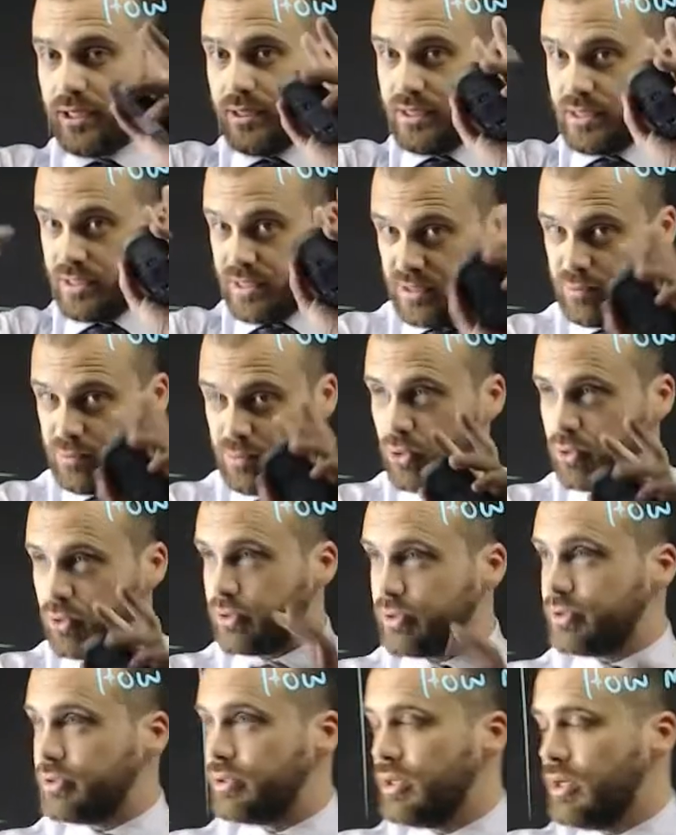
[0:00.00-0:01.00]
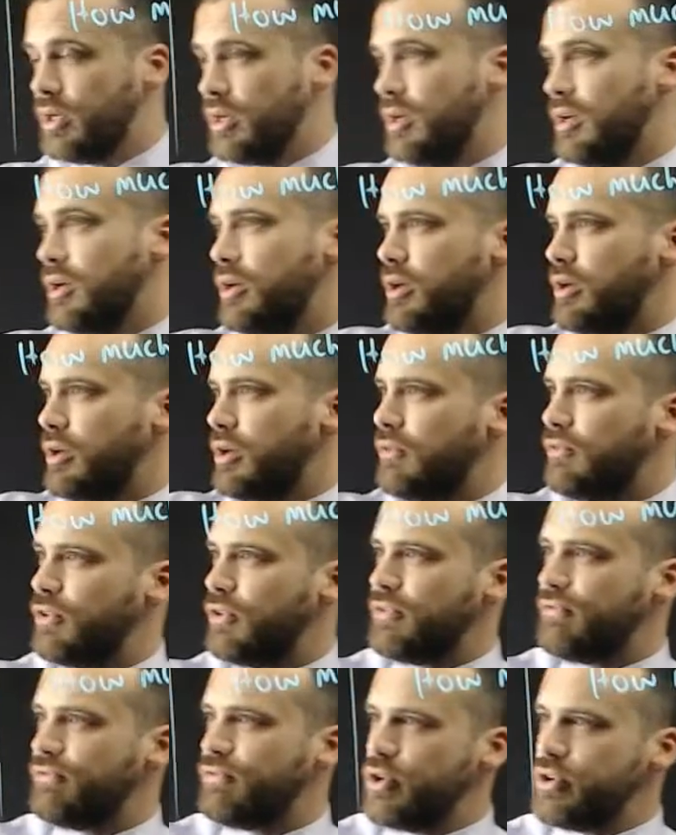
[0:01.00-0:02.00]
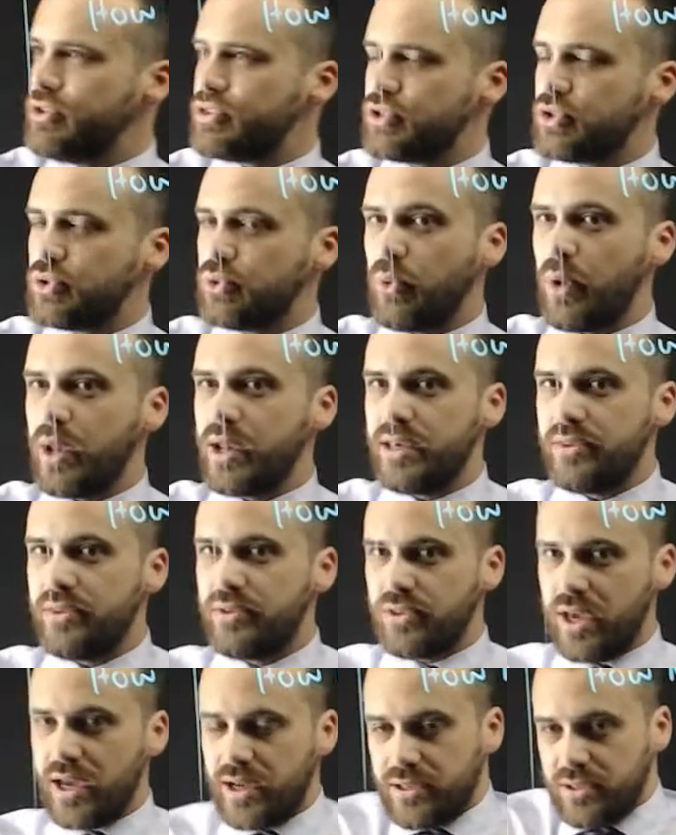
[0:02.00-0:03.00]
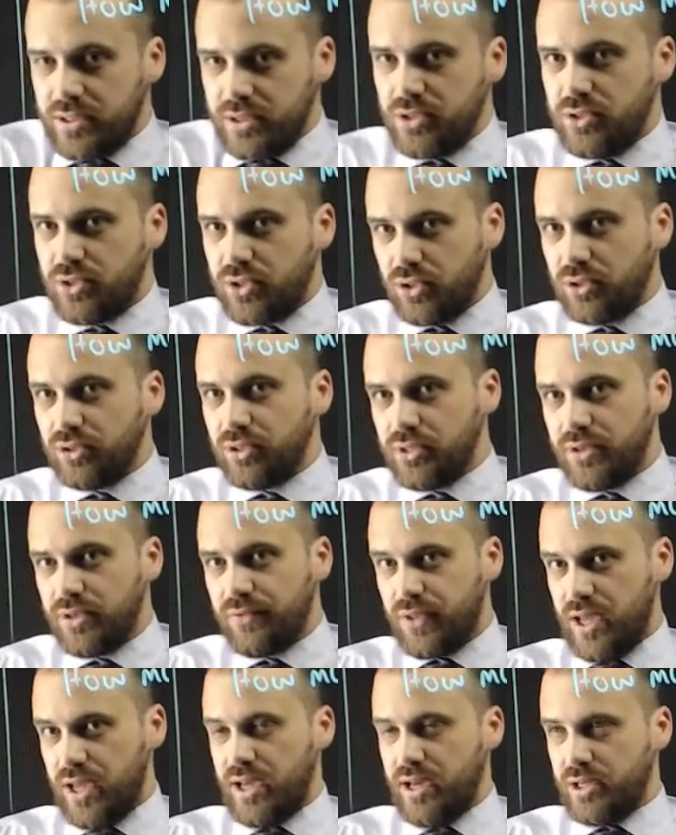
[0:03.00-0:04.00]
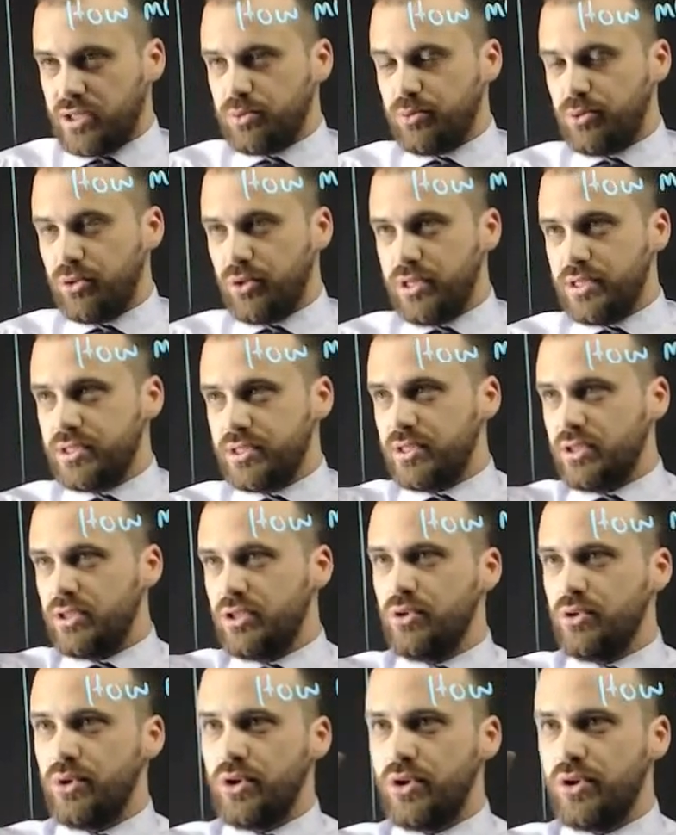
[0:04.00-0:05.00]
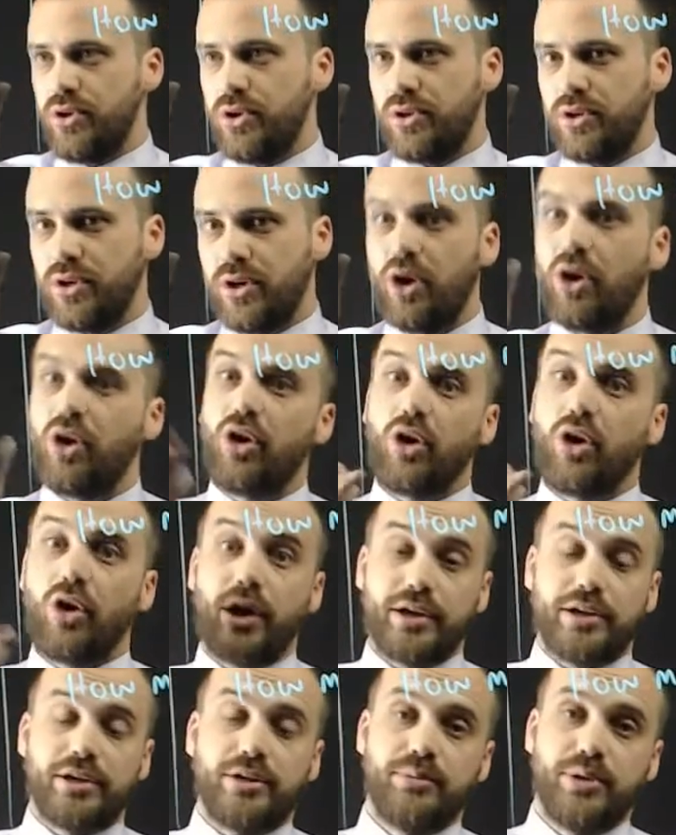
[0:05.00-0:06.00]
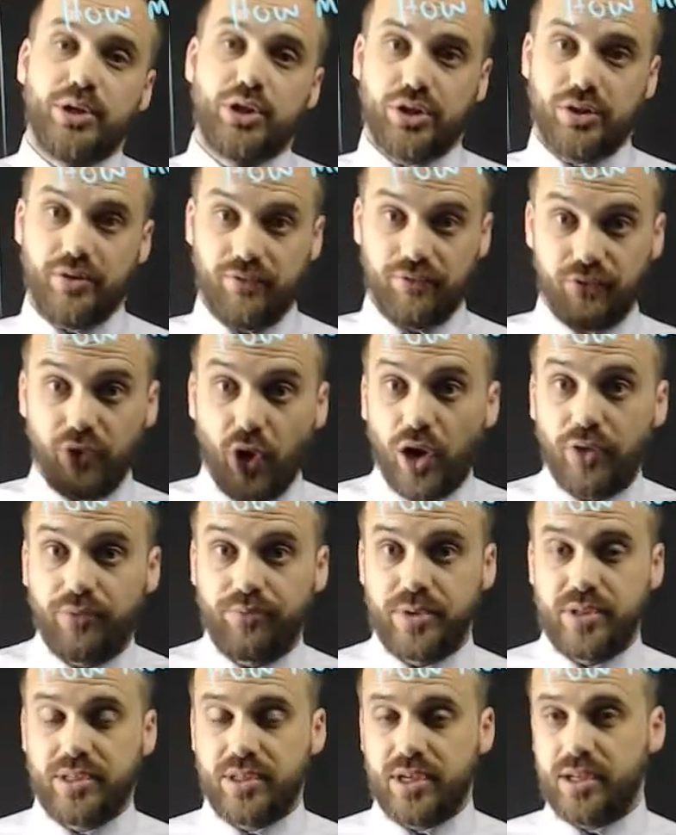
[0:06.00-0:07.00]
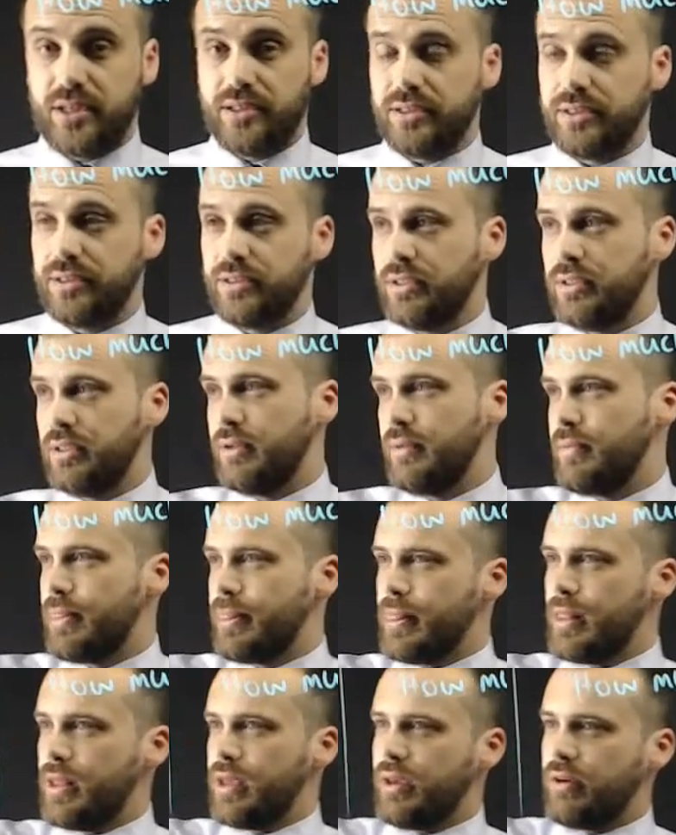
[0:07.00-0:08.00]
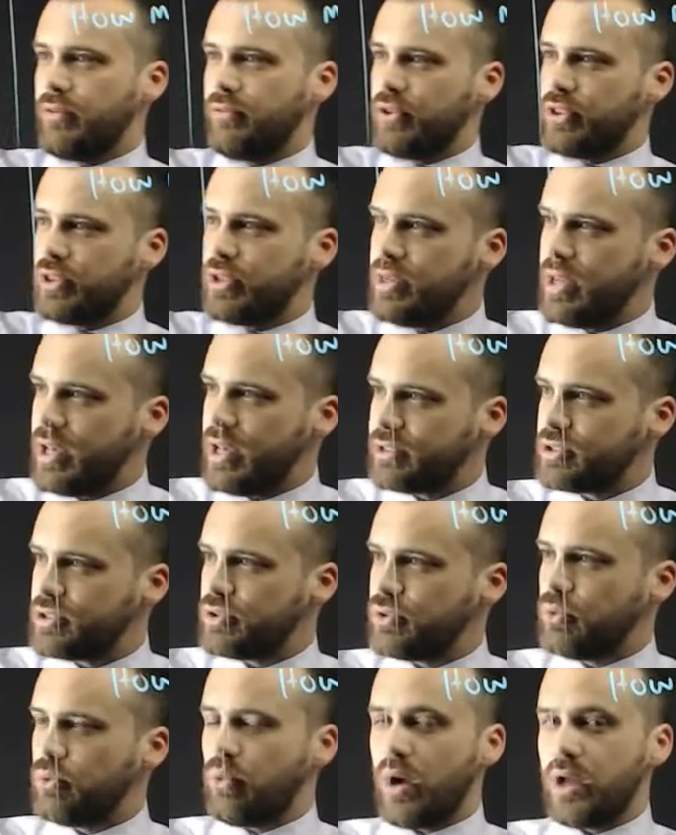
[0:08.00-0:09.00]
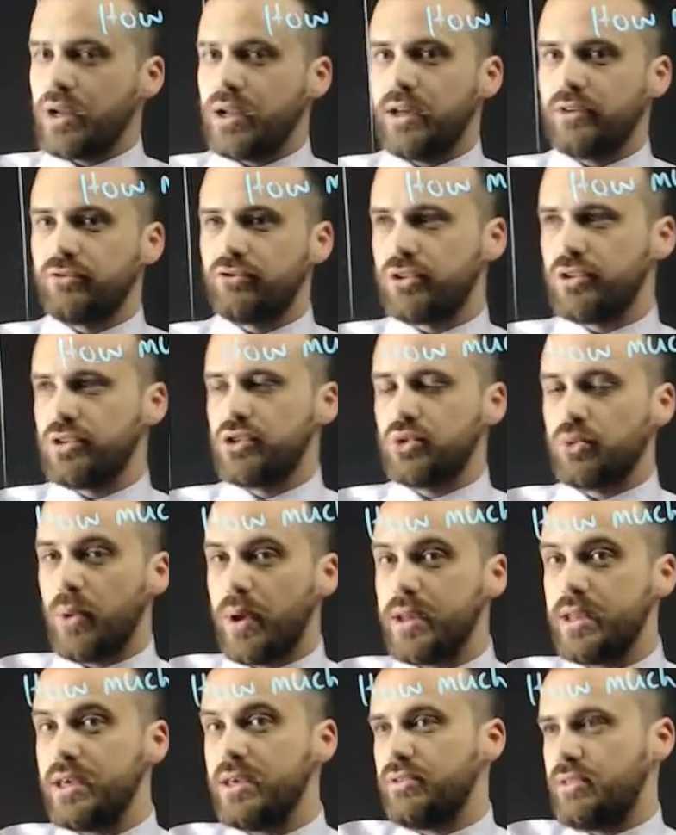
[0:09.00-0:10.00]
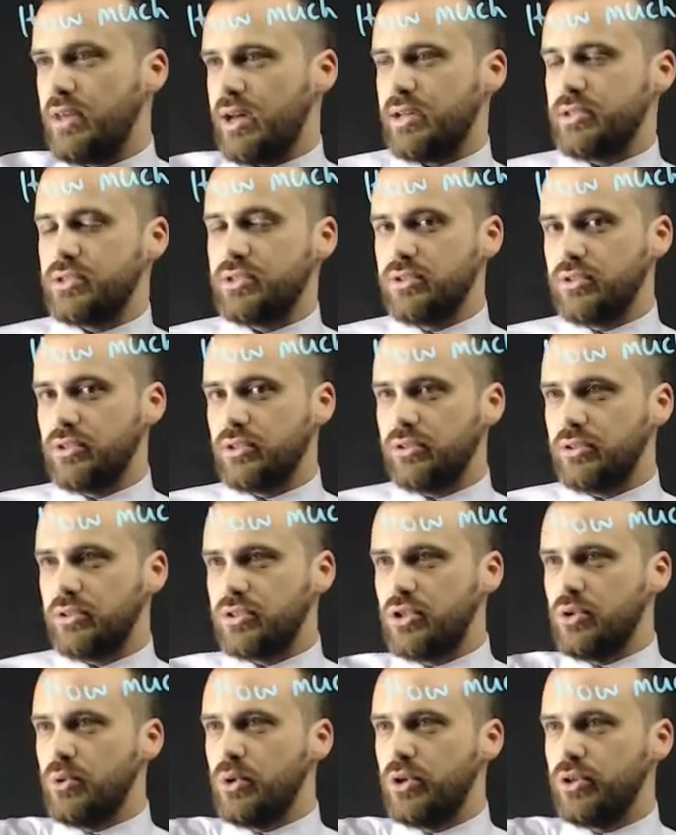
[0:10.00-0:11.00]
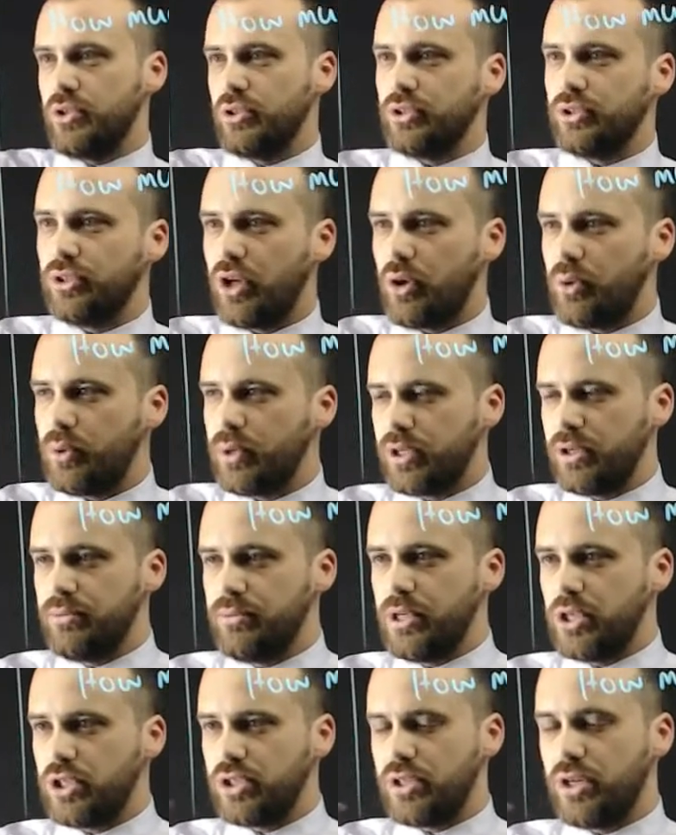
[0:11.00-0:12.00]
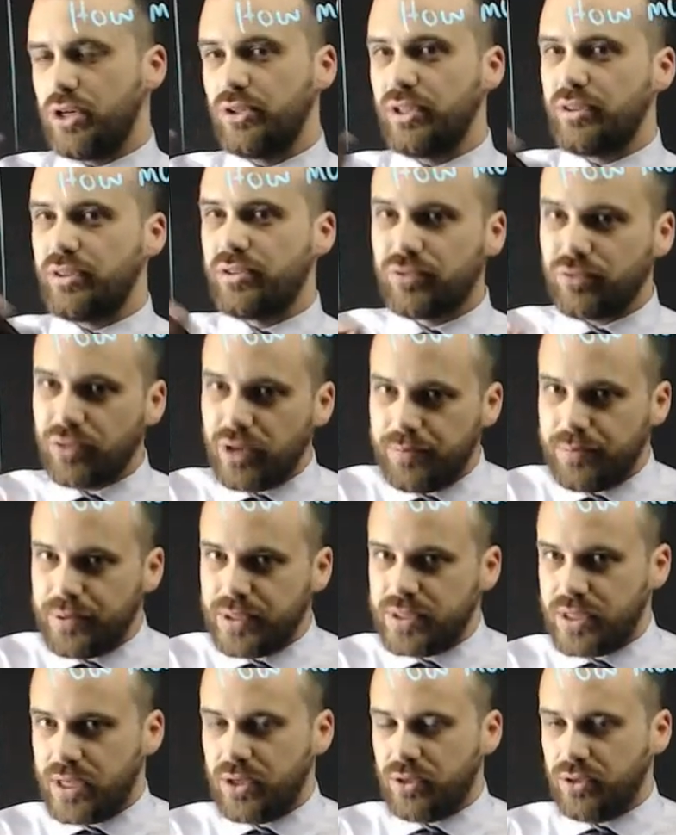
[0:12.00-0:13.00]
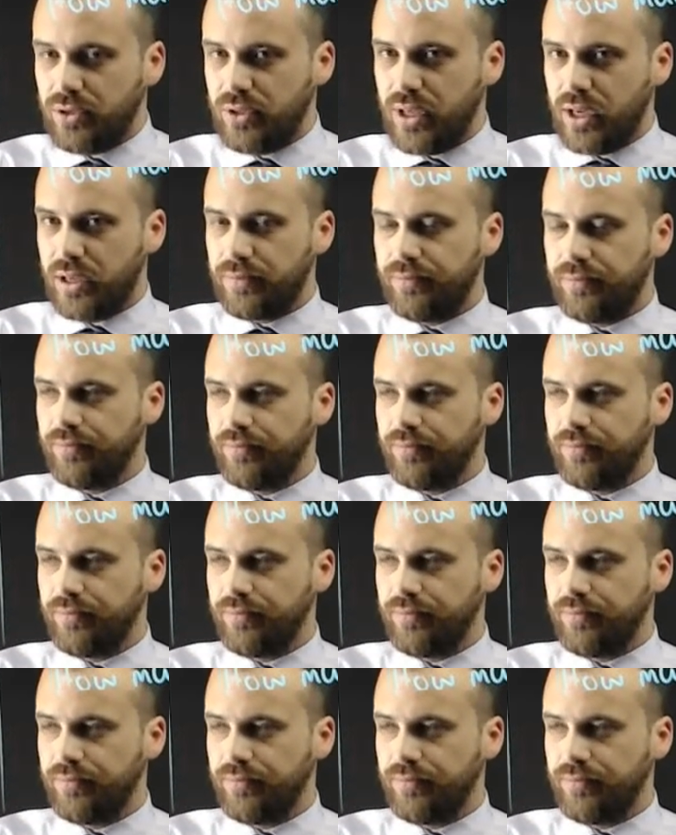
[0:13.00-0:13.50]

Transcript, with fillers: This is important. For the first $20,000 of the house price, you earn a high commission, 5%. For the next $120,000, you earn a lower commission, only 3% on that.